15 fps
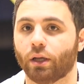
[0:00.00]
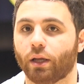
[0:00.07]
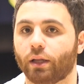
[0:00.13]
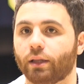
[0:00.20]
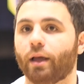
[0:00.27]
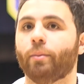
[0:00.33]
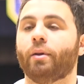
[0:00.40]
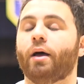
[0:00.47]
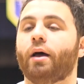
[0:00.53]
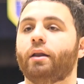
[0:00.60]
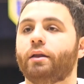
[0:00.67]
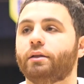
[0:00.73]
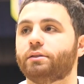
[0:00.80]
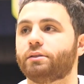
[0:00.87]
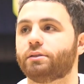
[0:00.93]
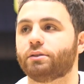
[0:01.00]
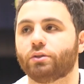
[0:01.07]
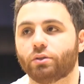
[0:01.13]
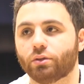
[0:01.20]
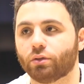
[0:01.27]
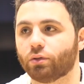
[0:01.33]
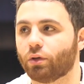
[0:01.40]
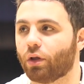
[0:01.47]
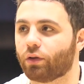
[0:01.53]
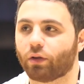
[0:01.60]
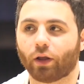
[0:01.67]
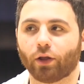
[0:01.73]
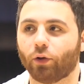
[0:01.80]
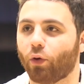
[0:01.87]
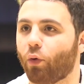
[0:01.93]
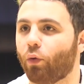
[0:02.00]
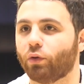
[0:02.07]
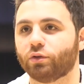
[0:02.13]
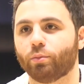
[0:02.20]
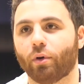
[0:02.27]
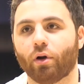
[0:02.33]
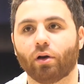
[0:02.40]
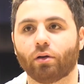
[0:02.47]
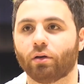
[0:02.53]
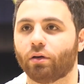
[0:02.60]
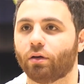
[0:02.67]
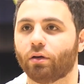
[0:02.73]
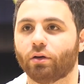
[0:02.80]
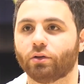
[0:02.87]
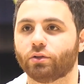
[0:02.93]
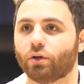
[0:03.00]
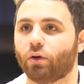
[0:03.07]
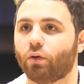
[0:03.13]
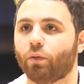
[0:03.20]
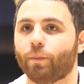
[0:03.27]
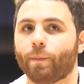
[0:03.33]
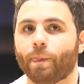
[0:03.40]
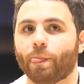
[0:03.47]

In Lebanon, it's like a no holds barred. So